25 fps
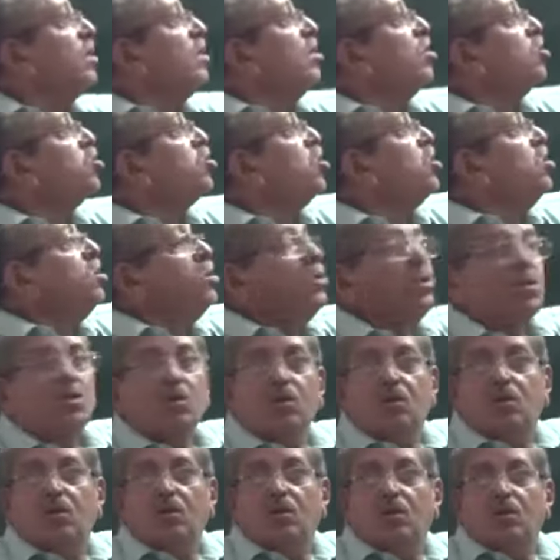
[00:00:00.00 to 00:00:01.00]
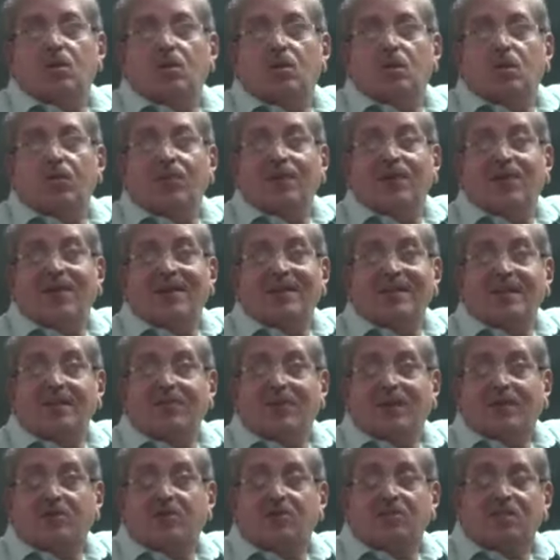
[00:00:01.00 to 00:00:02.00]
so we have already
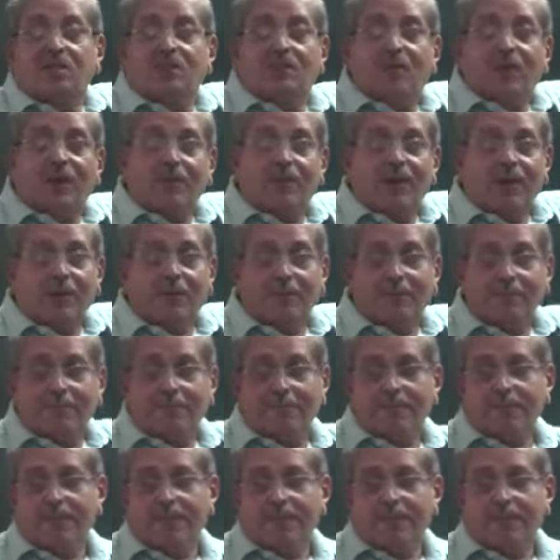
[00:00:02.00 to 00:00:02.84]
worked out some problem.